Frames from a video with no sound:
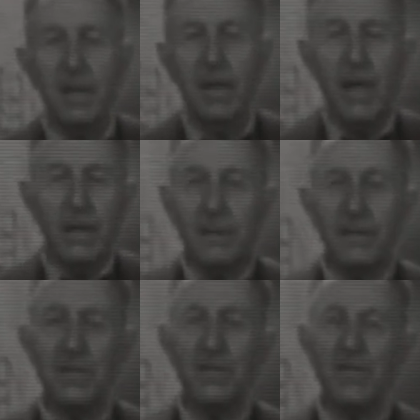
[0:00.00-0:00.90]
and in the
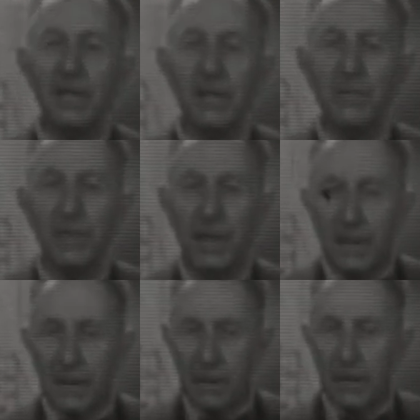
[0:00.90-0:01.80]
design of
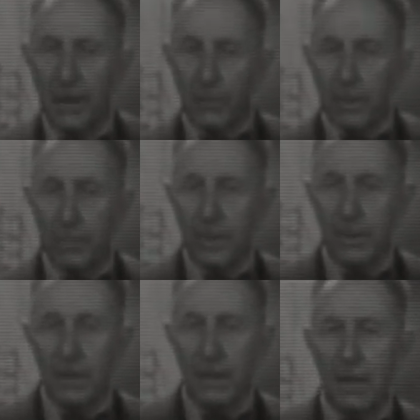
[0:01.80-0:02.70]
electrical equipment
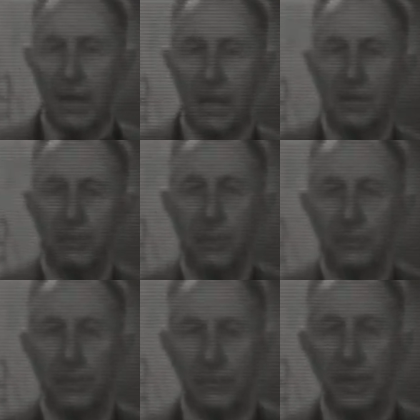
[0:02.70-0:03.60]

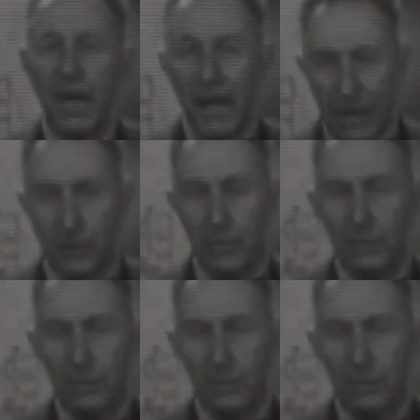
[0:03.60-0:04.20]
exposed to the actual